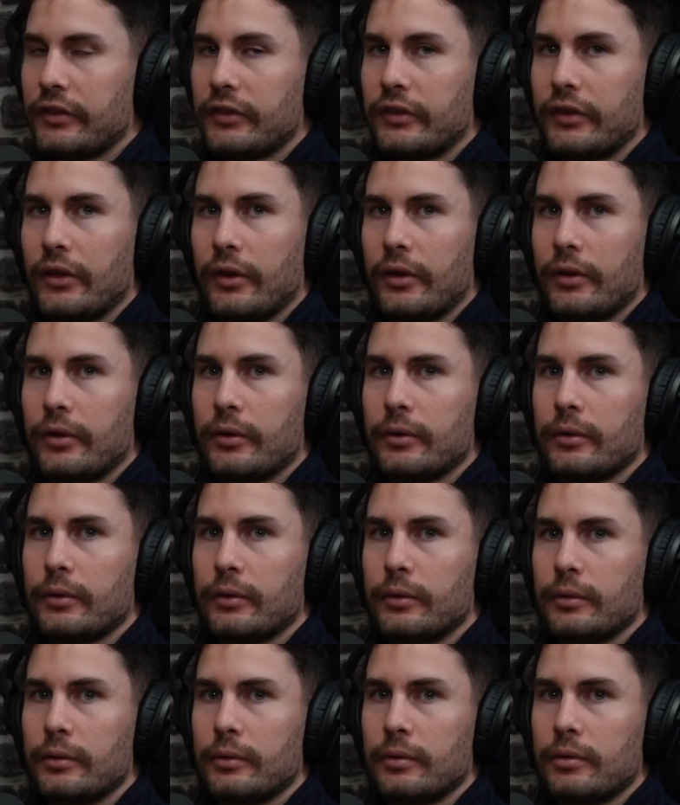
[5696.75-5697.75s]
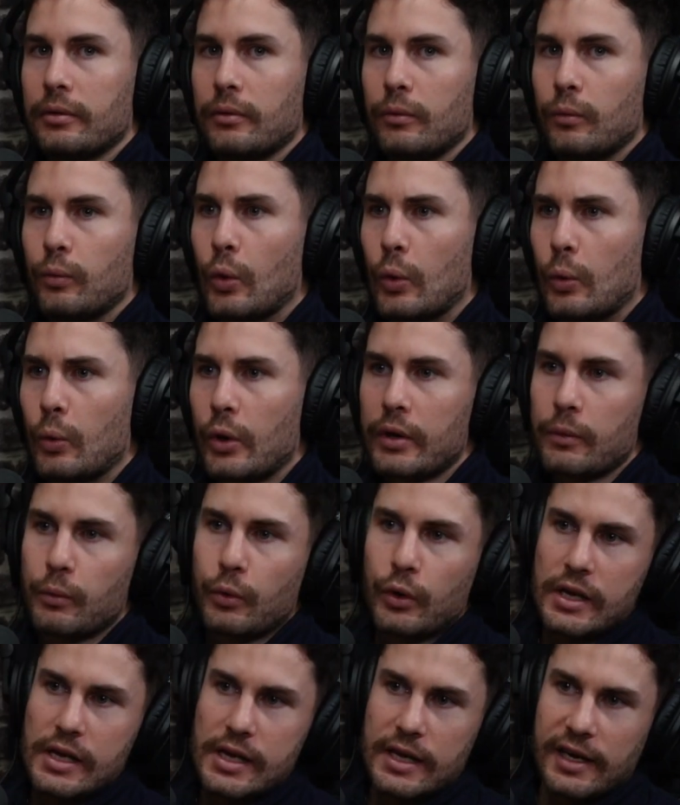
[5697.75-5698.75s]
So, well,
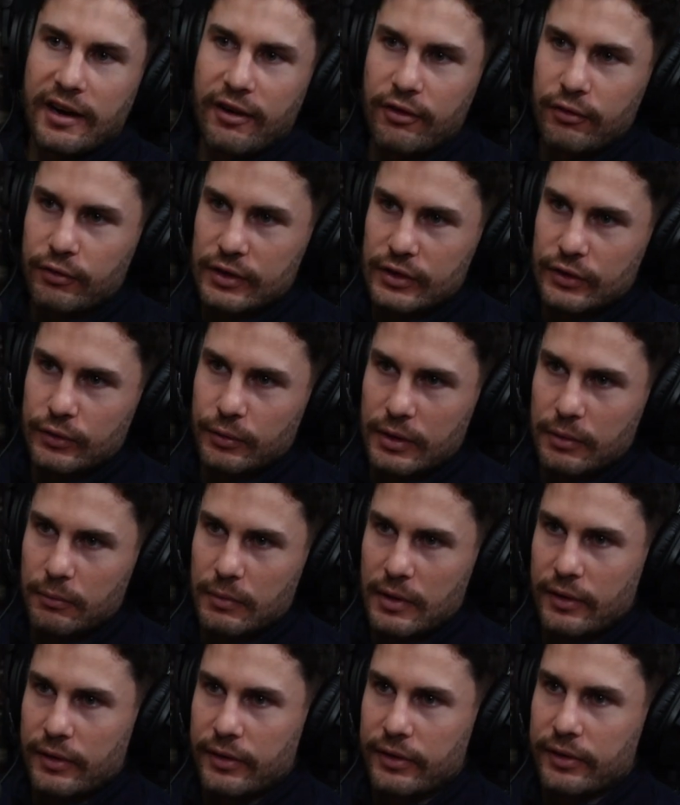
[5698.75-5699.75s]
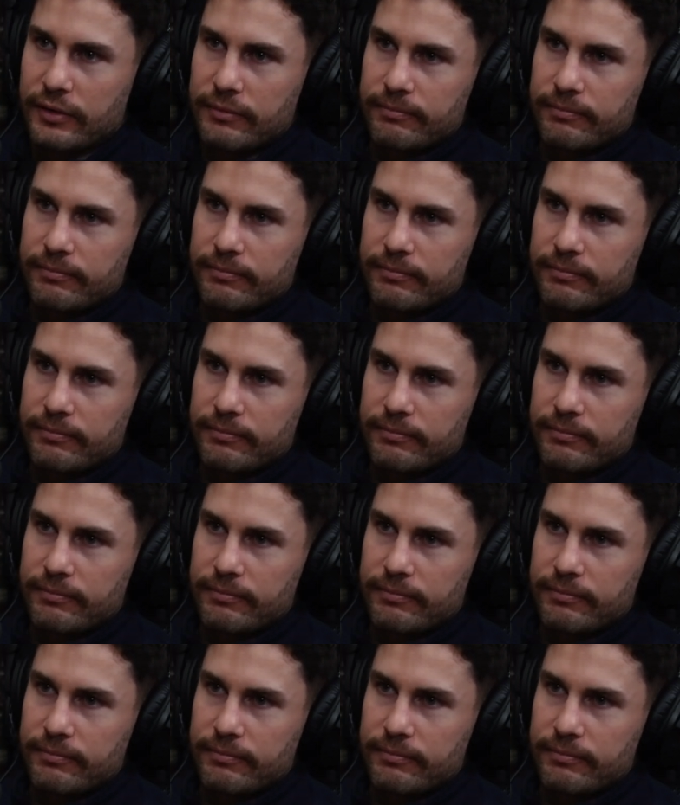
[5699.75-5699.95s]
what are you currently doing with